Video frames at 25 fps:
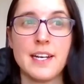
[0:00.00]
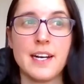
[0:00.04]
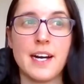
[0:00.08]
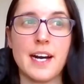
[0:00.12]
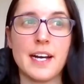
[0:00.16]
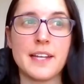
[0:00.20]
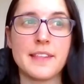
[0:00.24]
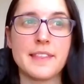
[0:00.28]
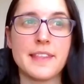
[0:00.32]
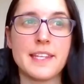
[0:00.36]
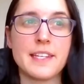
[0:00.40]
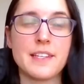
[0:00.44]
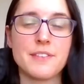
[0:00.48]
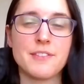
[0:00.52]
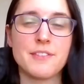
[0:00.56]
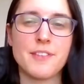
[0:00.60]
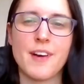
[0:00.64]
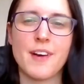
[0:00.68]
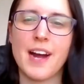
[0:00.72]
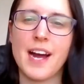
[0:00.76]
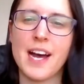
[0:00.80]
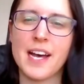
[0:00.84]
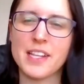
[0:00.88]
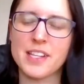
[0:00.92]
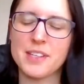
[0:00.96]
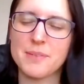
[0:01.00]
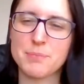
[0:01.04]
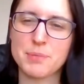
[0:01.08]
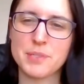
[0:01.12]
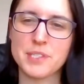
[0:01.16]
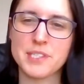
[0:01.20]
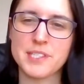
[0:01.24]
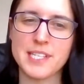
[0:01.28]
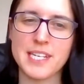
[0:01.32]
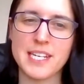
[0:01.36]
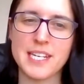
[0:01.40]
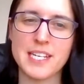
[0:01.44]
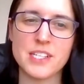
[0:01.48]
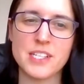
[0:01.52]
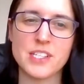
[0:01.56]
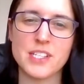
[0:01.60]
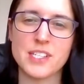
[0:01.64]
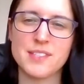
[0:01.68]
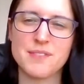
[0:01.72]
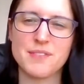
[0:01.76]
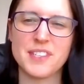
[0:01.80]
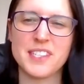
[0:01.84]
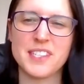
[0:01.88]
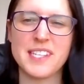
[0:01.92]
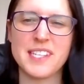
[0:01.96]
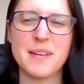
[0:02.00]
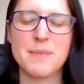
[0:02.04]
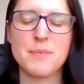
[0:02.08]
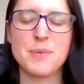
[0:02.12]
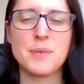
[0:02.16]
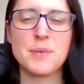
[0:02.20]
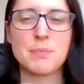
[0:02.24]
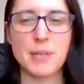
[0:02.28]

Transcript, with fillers: I think for other procedures, for example,